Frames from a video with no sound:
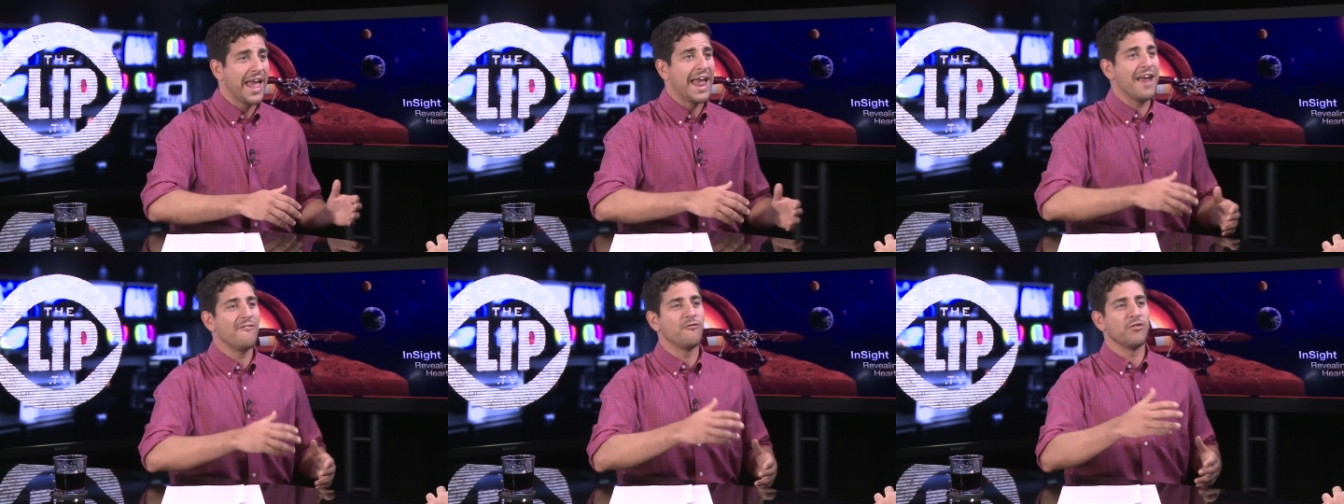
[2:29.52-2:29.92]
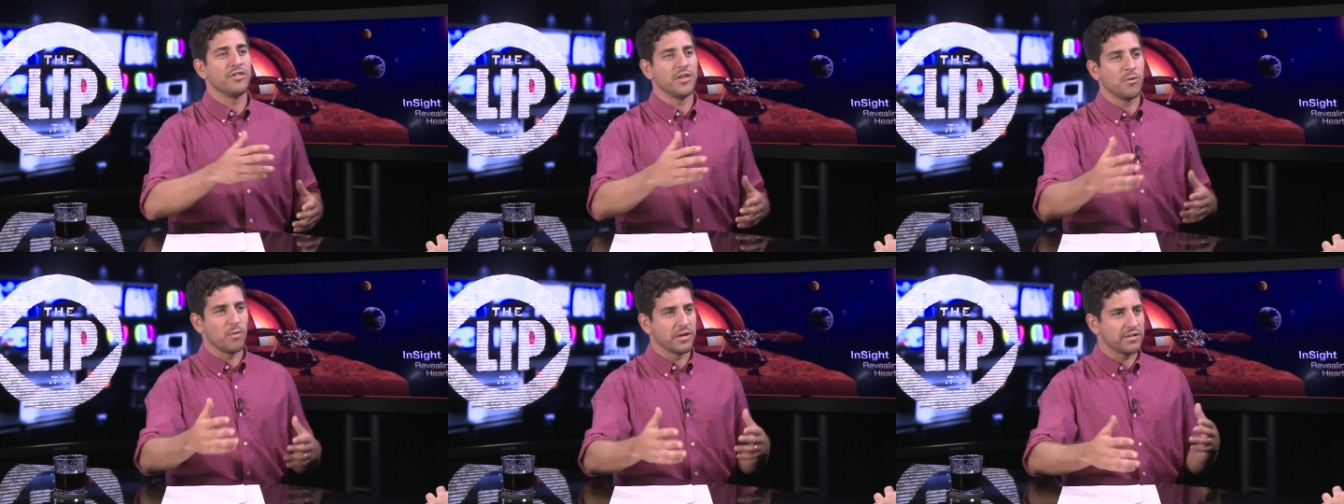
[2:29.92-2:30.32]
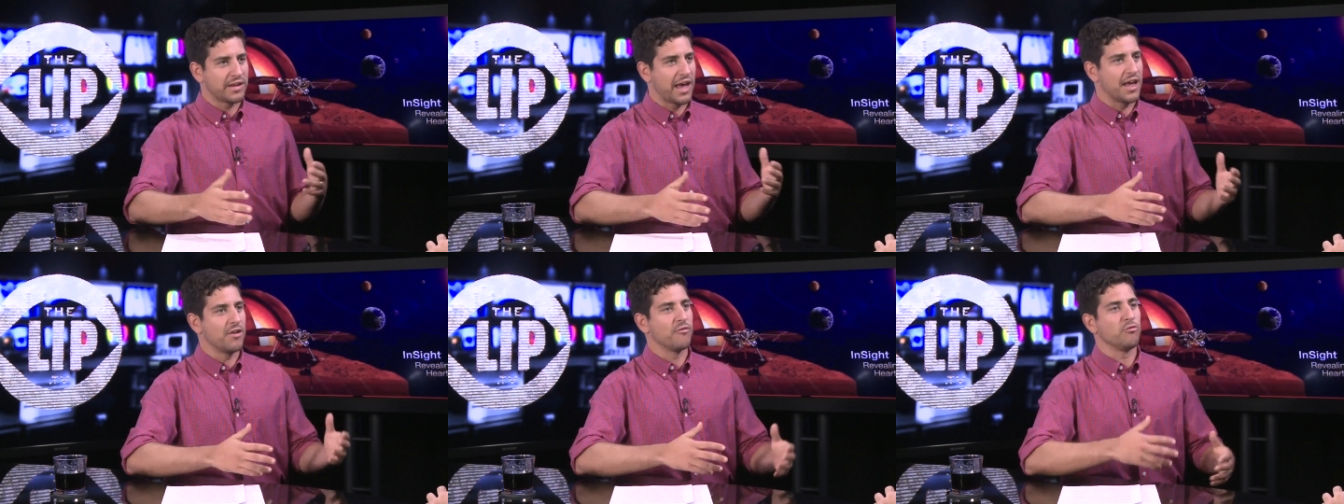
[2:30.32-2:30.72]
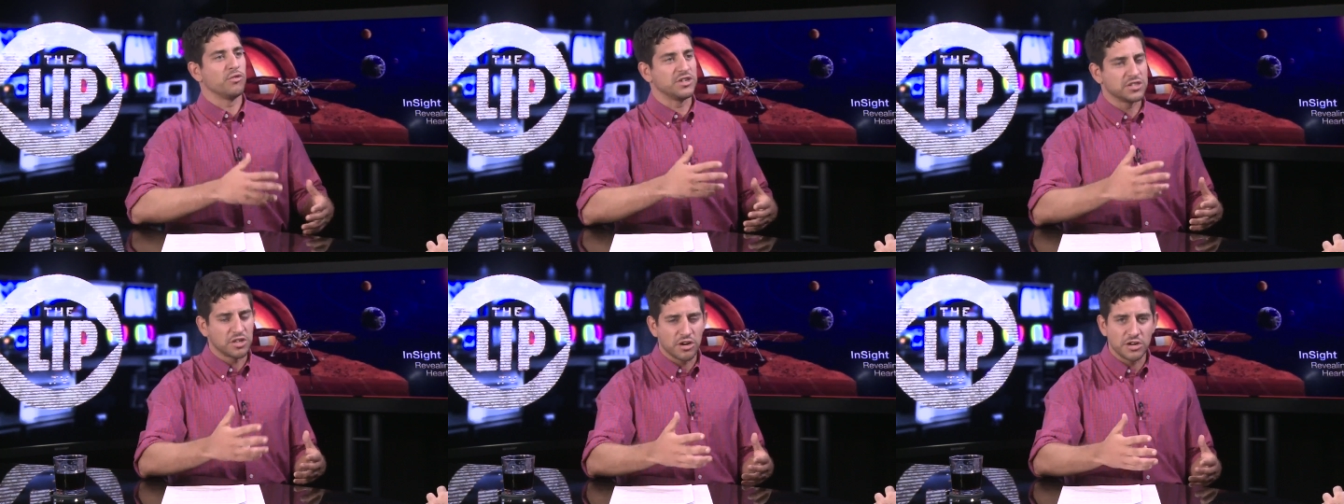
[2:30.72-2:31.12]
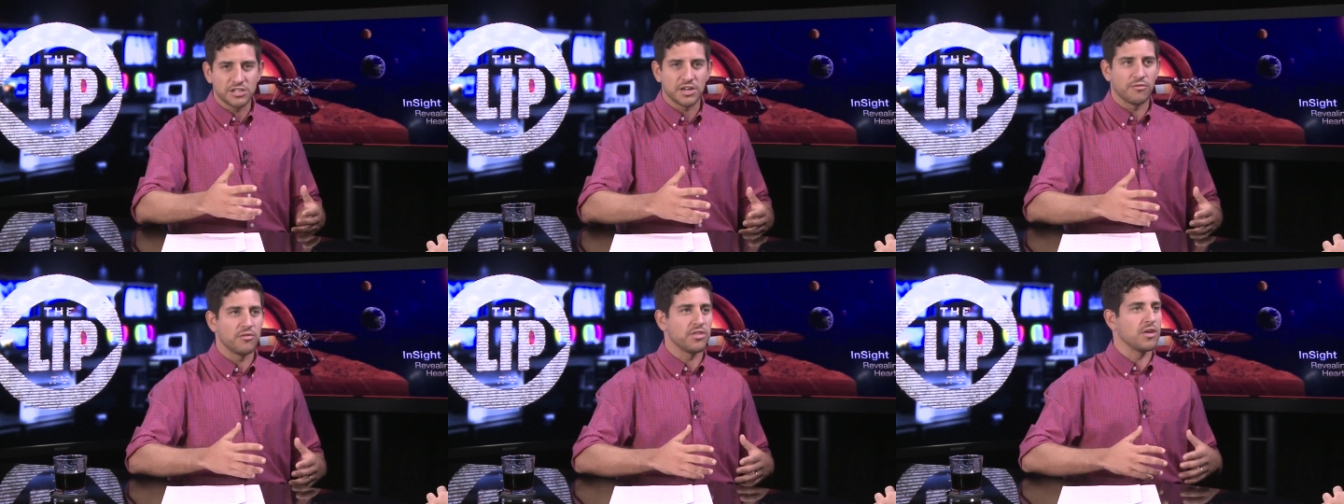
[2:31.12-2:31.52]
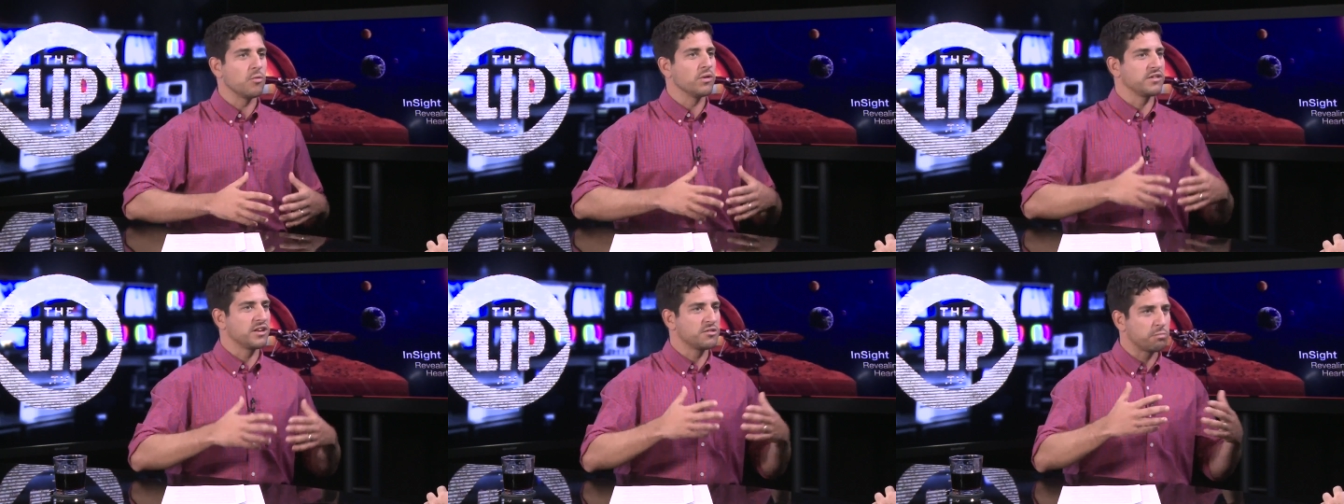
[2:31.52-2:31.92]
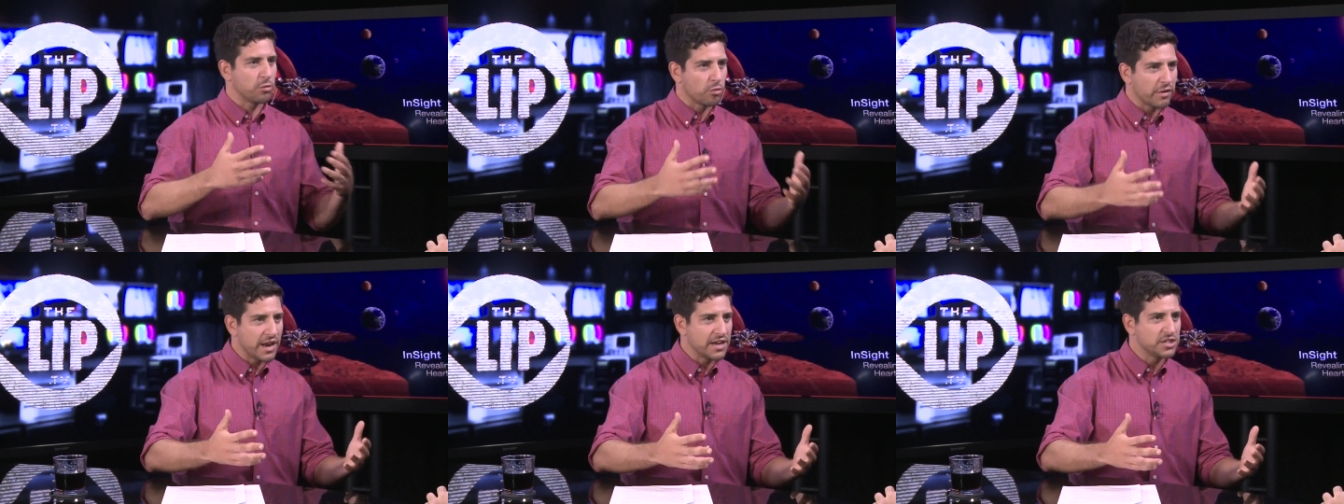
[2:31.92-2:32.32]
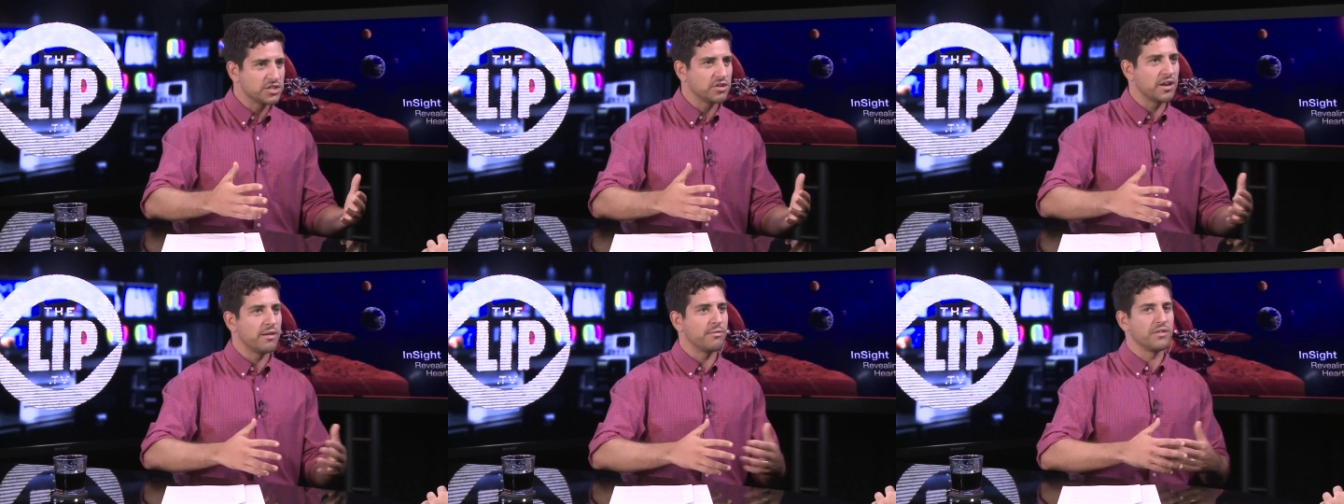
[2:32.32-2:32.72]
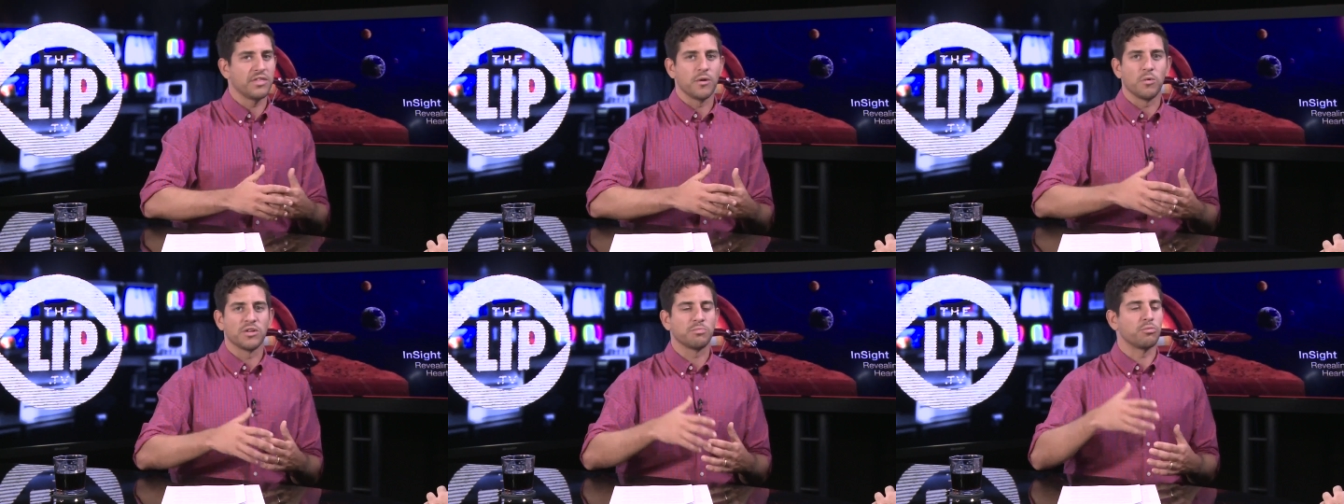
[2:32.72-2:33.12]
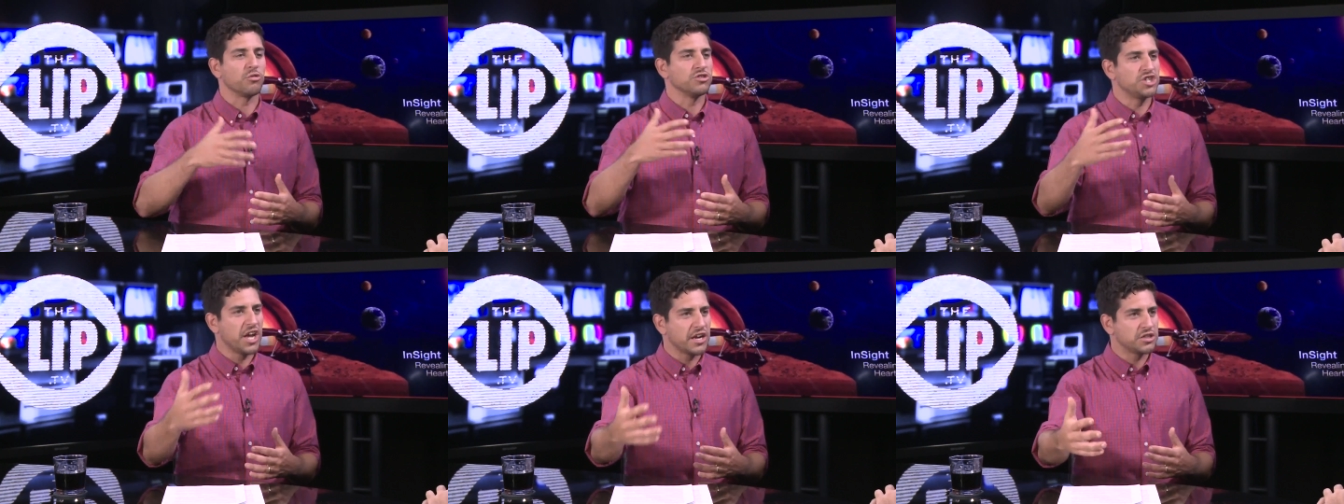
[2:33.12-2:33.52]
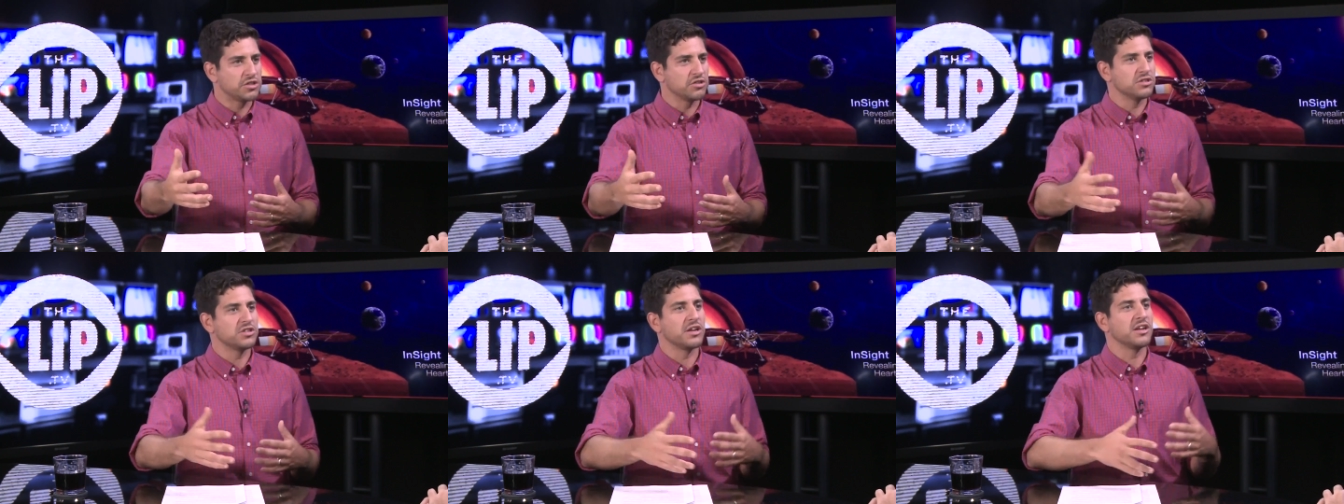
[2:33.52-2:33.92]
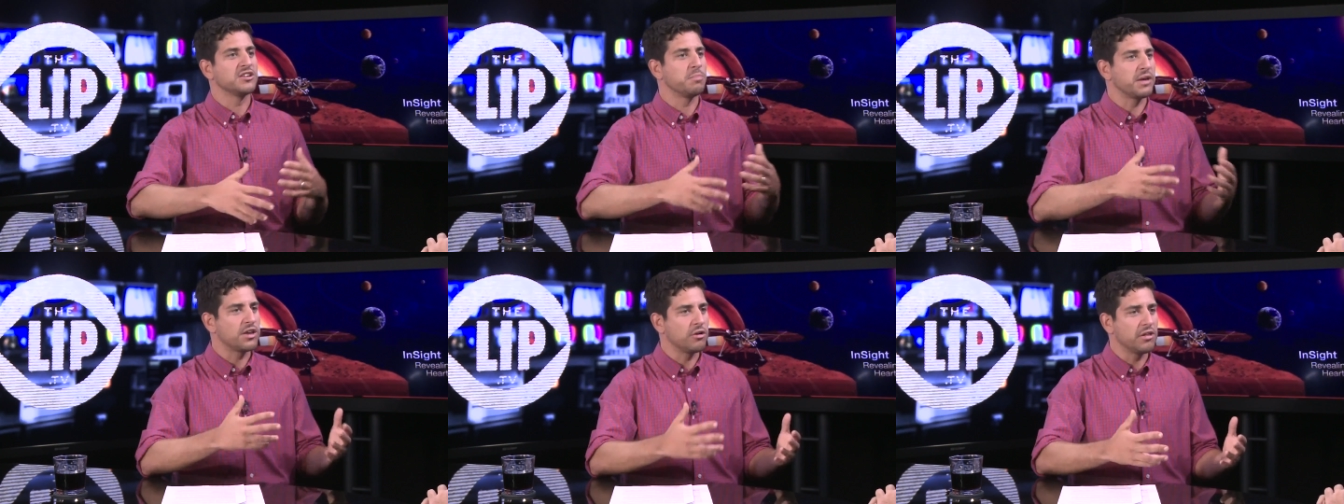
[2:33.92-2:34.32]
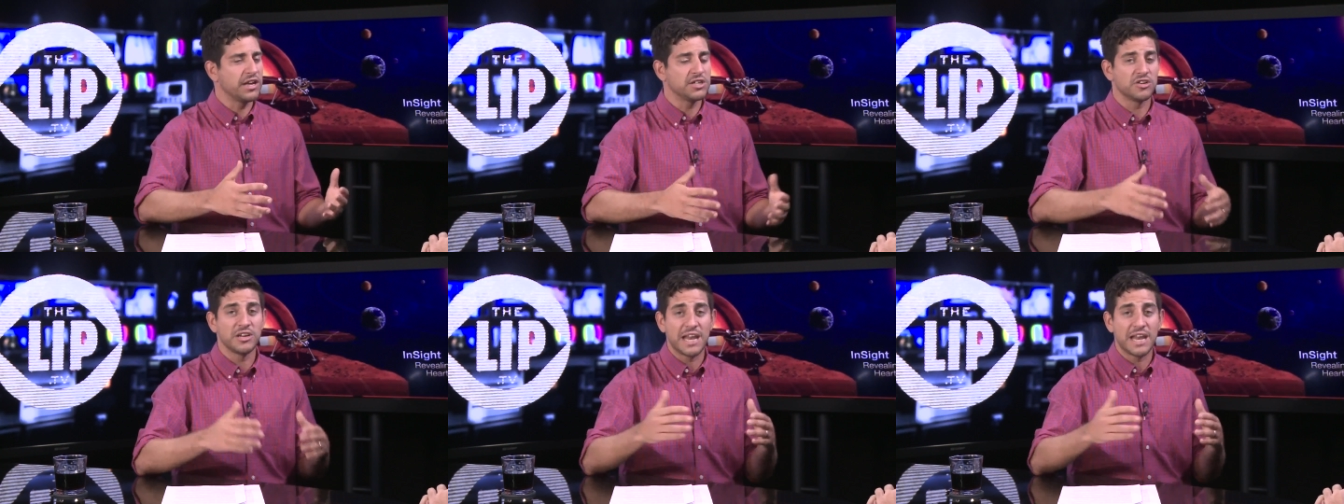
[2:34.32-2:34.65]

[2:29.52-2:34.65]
everything was kind of research, everything was exploration, everything was projections and speculation.